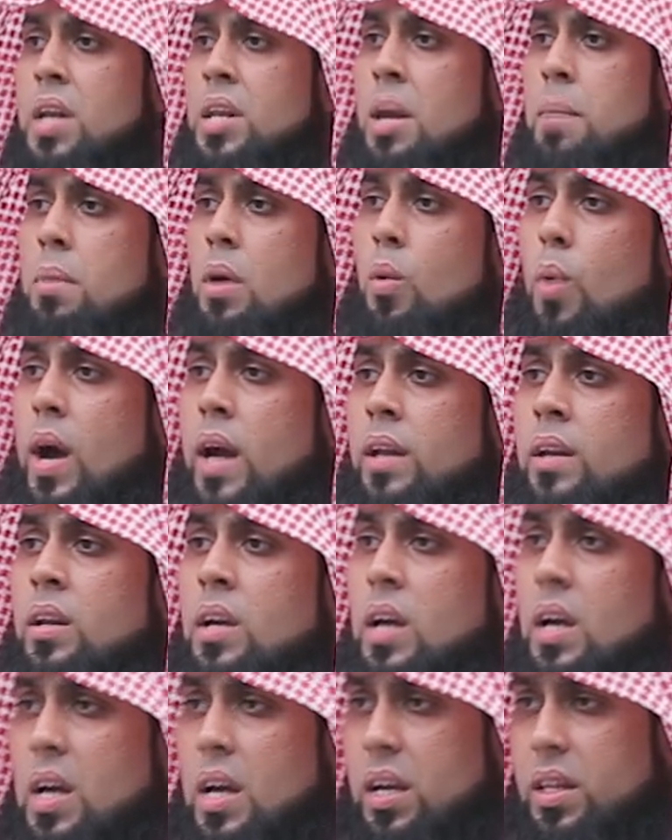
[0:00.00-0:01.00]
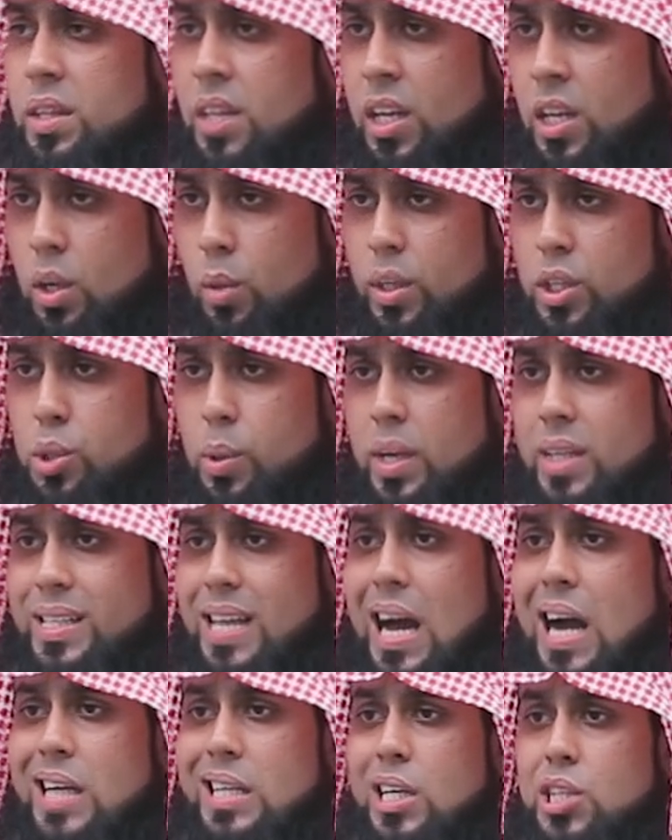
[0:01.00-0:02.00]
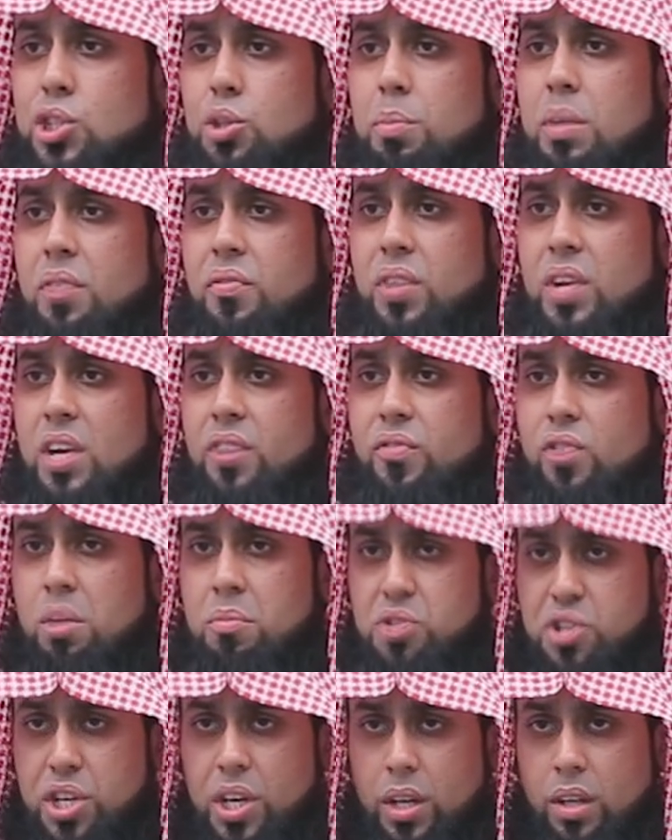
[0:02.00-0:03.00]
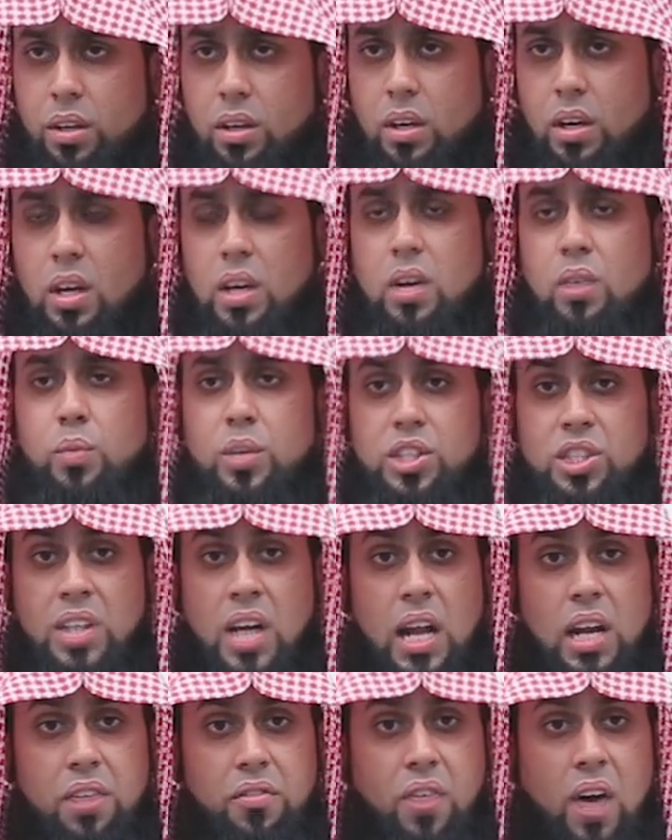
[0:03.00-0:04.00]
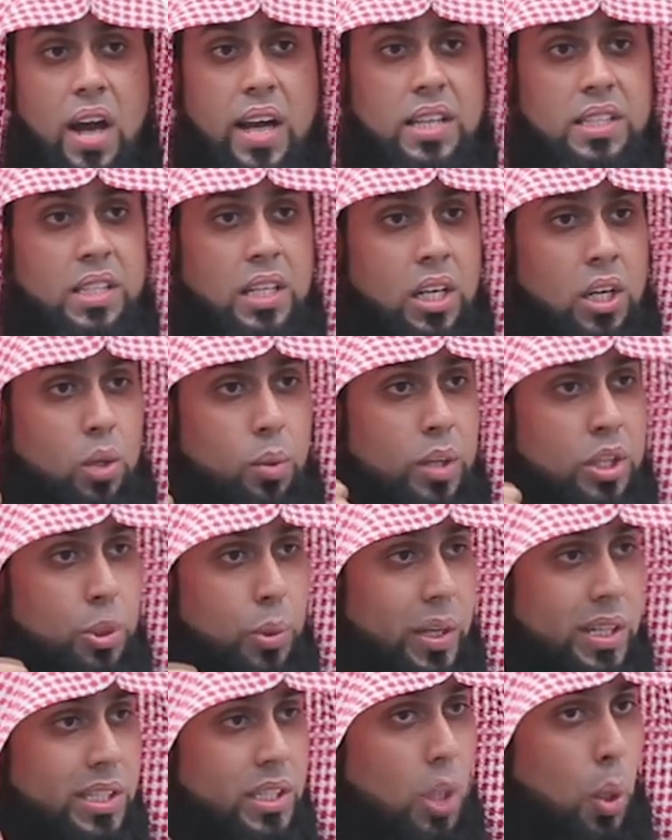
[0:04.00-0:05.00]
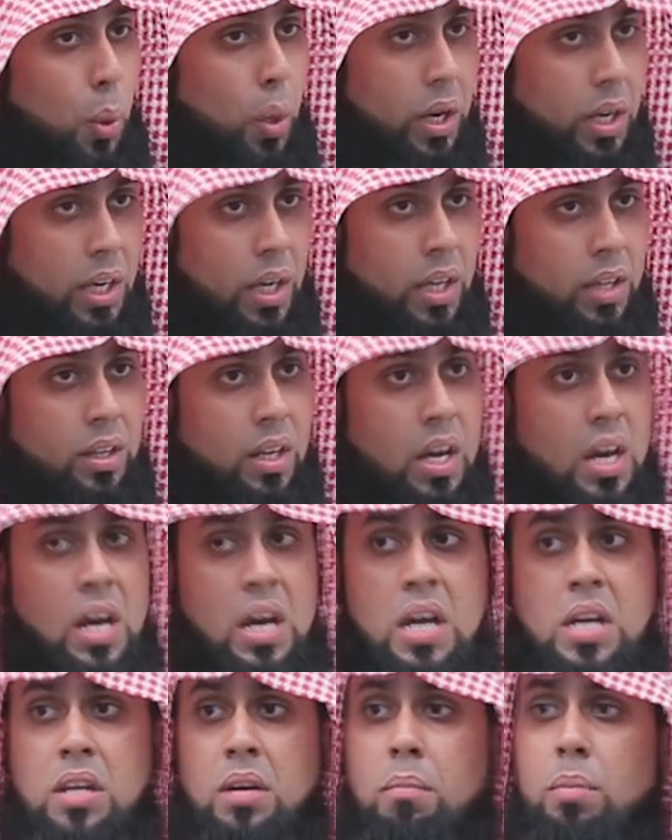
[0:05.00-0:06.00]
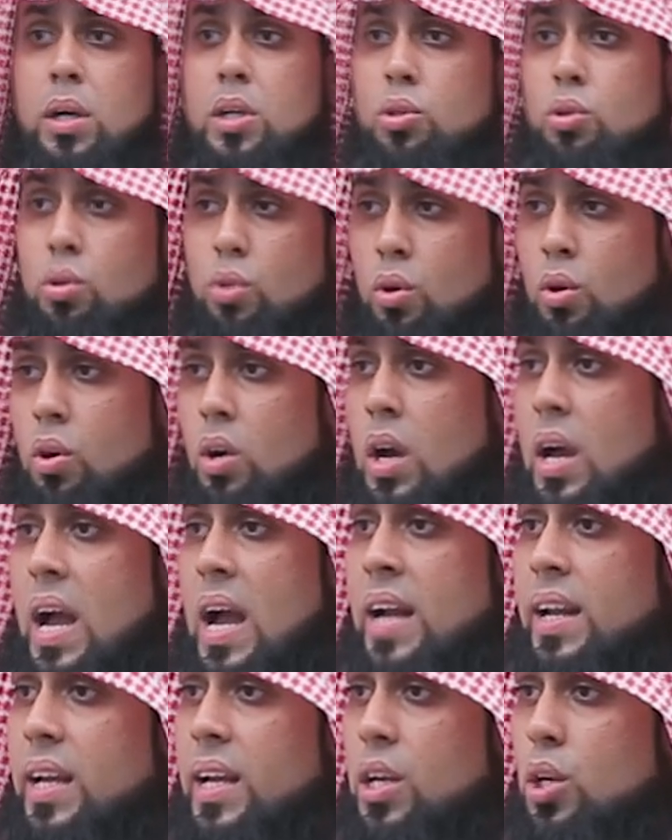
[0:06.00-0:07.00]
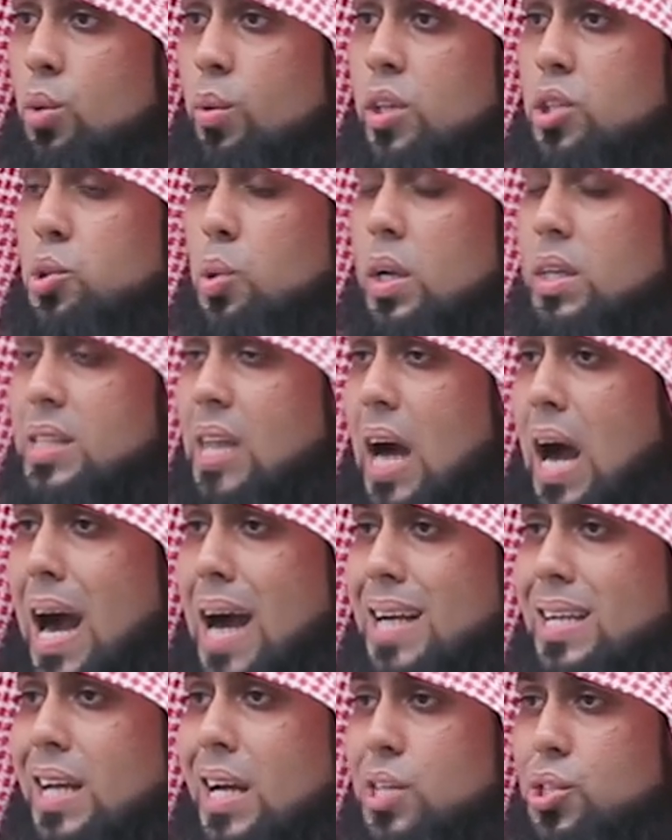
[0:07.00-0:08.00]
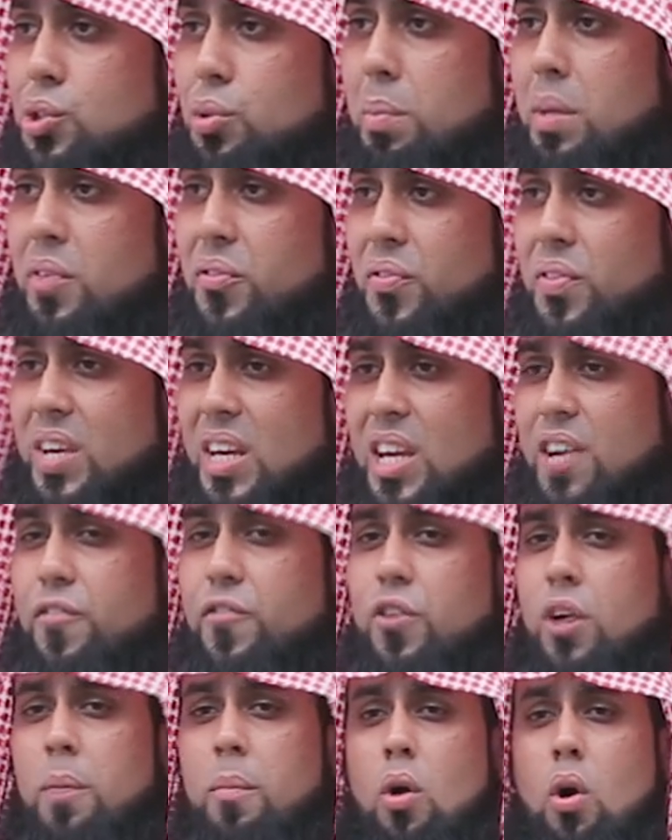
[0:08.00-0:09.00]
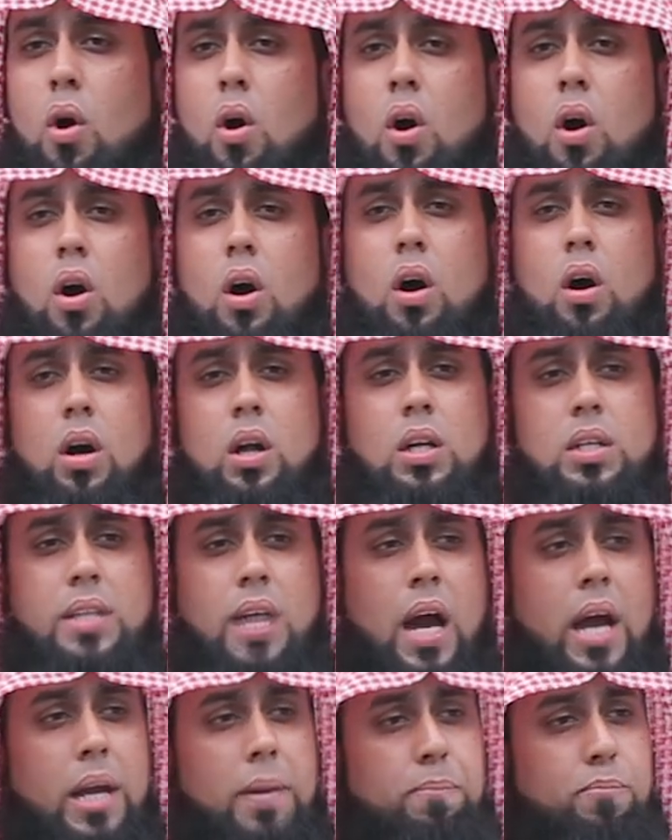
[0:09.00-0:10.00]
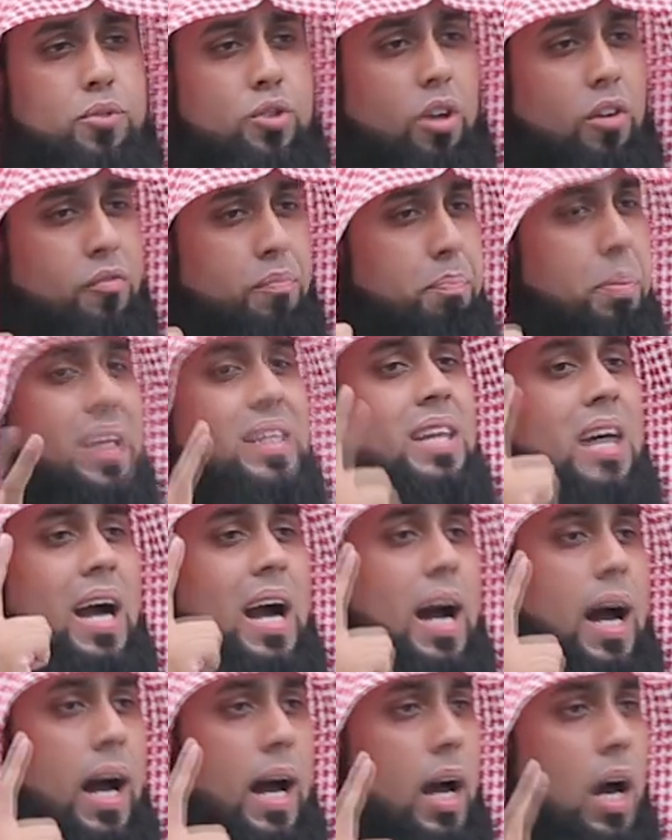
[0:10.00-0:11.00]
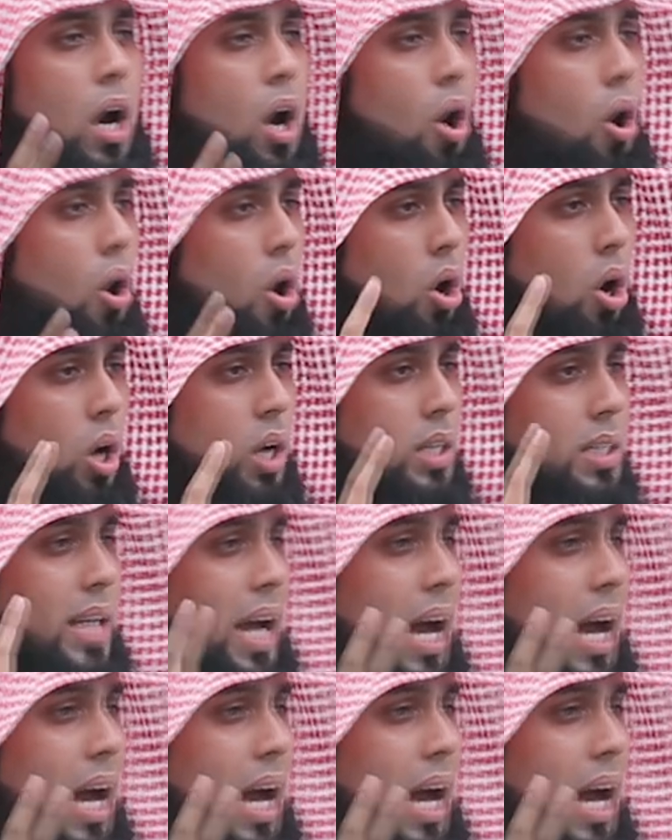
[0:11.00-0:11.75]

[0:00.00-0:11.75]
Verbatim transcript: Number one, the individual's heart has to be free from shirk, which nullifies an individual's tawheed Number two, an individual's heart has to be free from all types of bid'ah, all